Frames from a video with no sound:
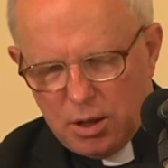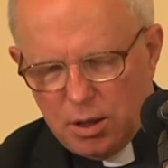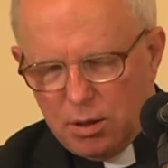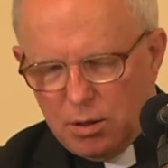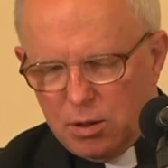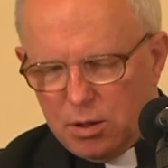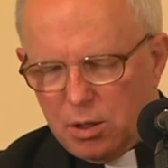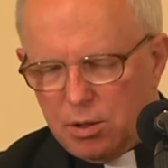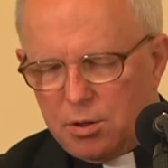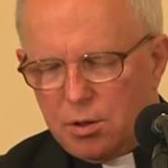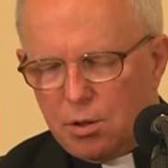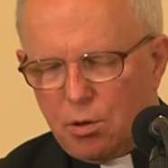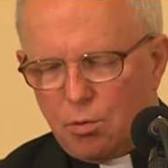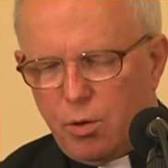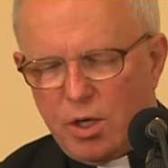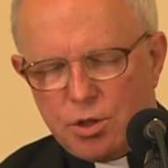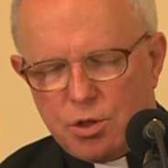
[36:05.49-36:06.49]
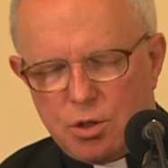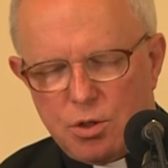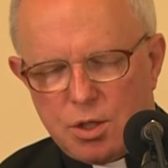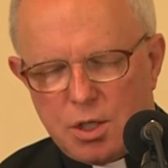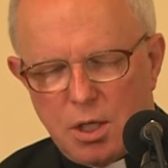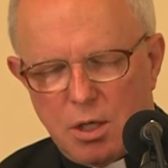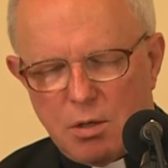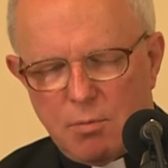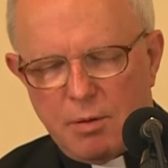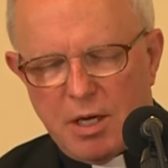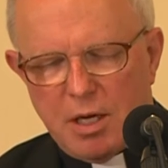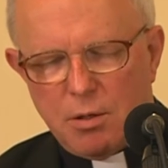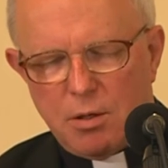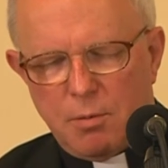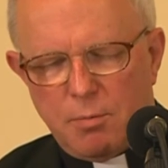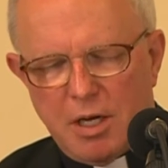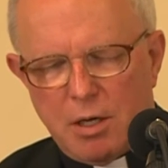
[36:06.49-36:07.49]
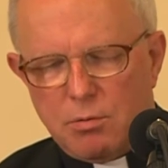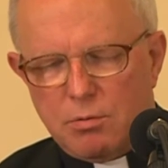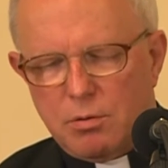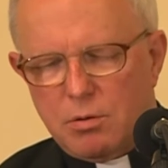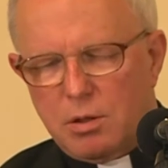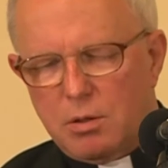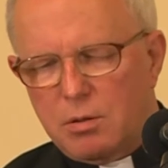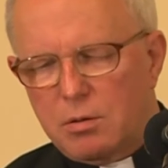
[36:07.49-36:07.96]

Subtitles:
there are questions here about